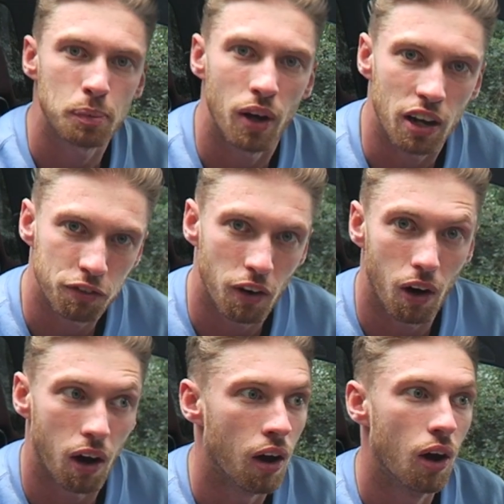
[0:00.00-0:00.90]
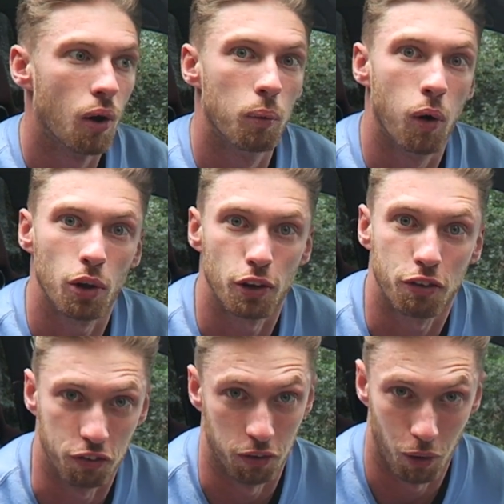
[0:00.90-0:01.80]
point I thought, what the
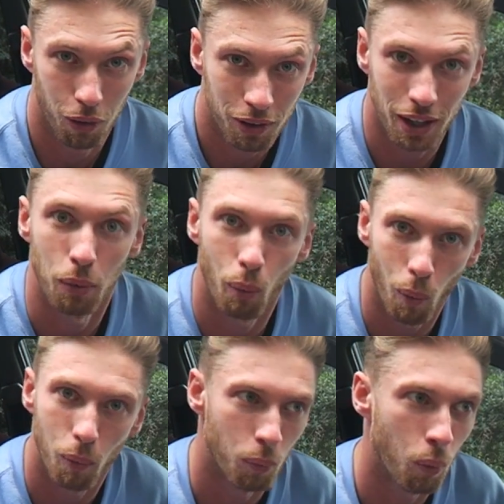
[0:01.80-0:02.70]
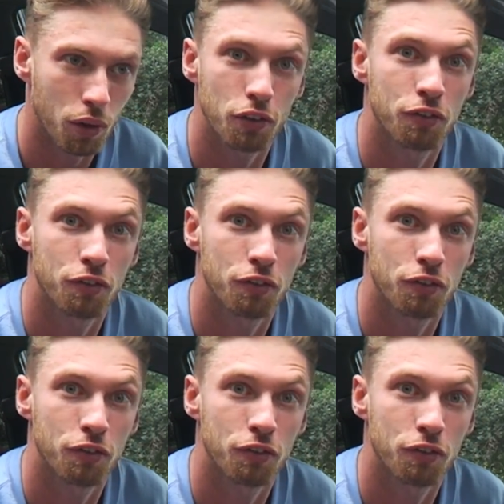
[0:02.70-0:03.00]
fuck, like what the